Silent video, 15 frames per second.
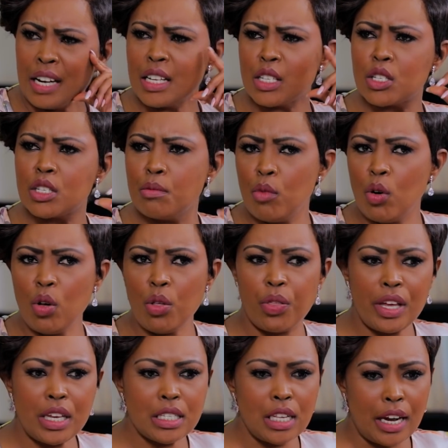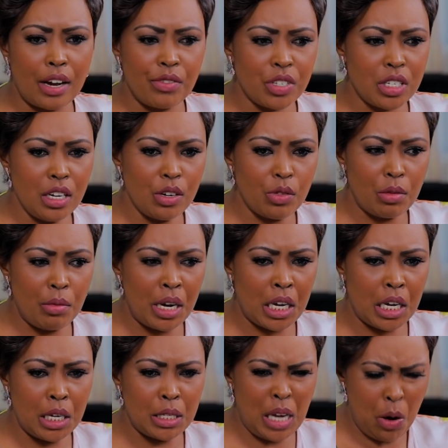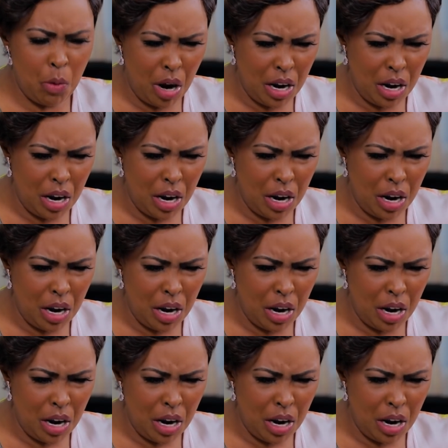and it's small things, like I've seen it with my kids. I